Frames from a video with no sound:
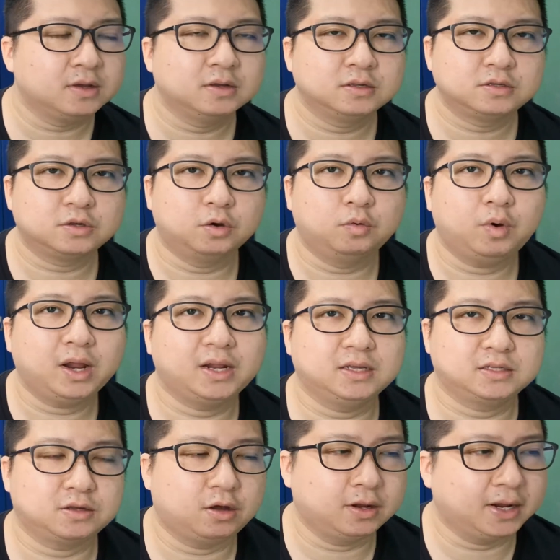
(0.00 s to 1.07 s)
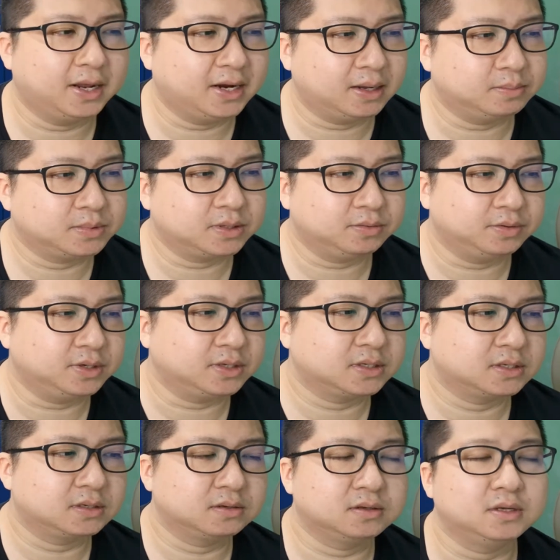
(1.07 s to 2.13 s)
So what is Online Lab
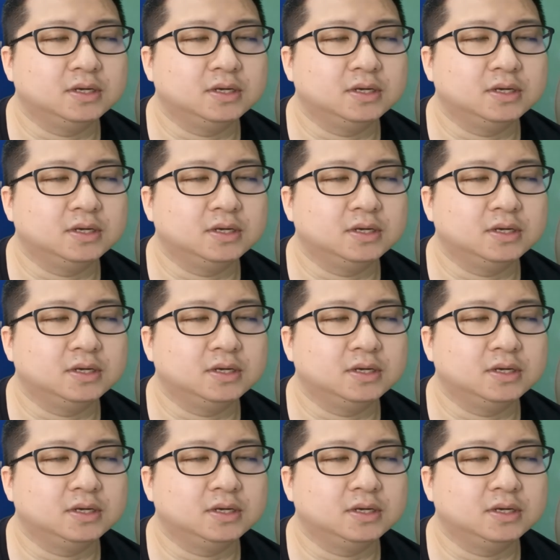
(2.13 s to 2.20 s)
Series?